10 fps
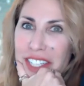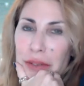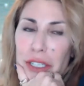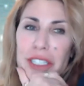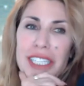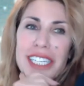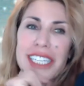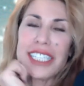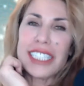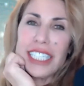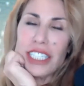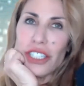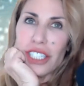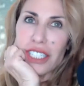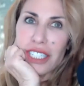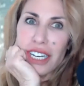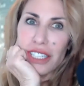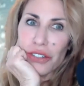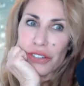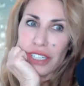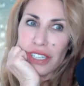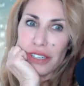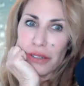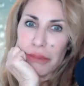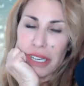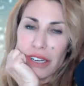Especially in an indigenous country. Oh, my